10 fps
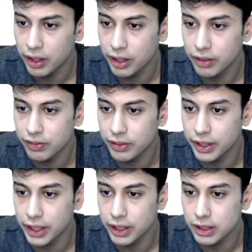If
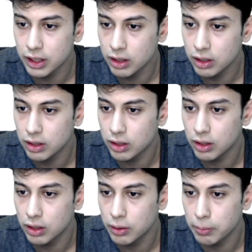there is a
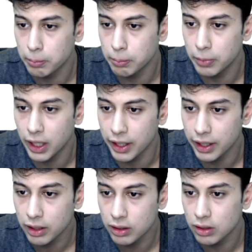
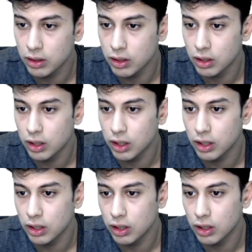building,
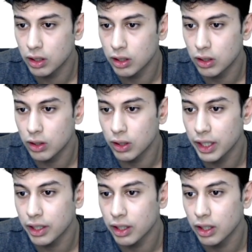
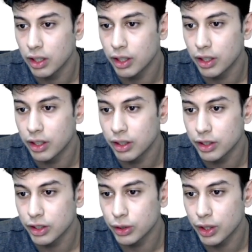alright,
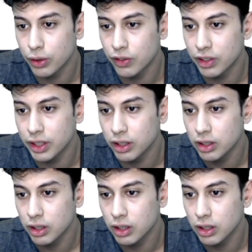you are over here,